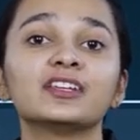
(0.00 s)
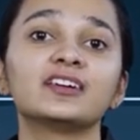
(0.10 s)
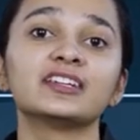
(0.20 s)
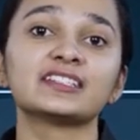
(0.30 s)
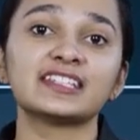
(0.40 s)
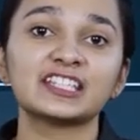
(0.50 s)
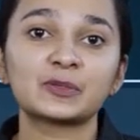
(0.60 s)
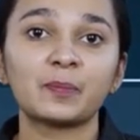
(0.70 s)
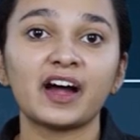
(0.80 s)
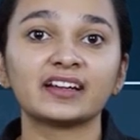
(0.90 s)
the
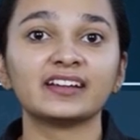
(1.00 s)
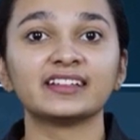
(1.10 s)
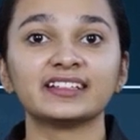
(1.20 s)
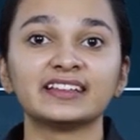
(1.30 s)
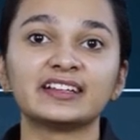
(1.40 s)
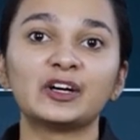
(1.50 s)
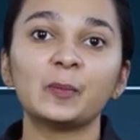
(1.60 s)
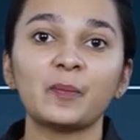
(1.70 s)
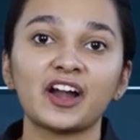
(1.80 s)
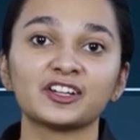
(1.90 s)
deceased partner in
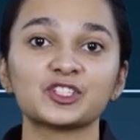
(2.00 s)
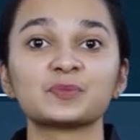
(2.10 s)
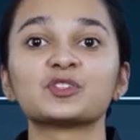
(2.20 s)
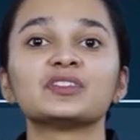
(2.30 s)
the partnership.